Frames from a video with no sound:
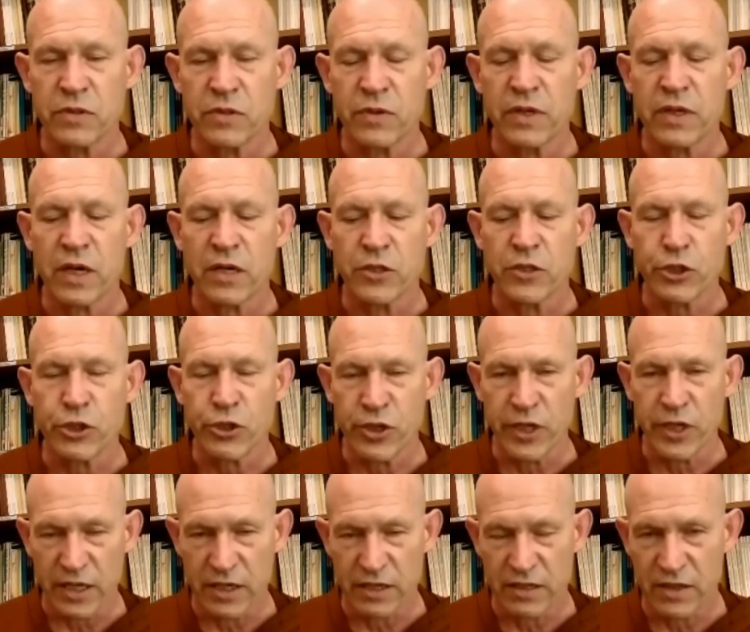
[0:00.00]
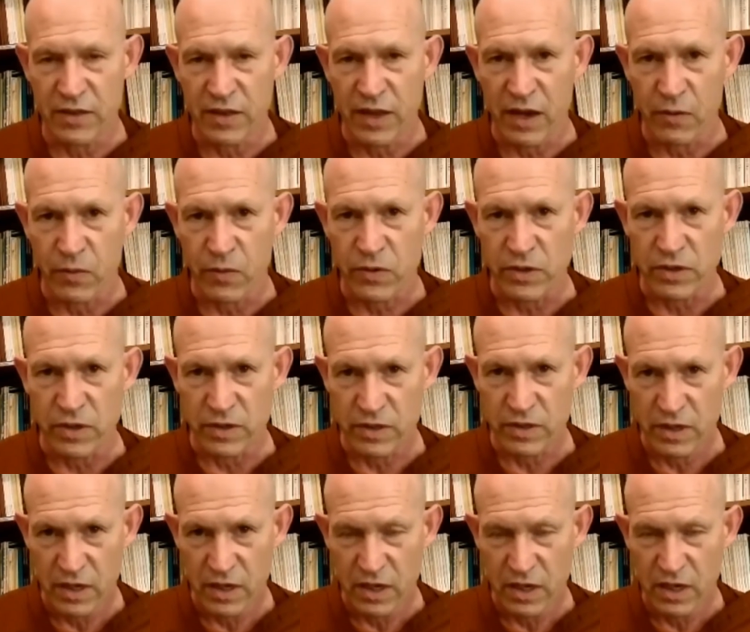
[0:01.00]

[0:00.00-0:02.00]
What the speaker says: doing our journey in that world,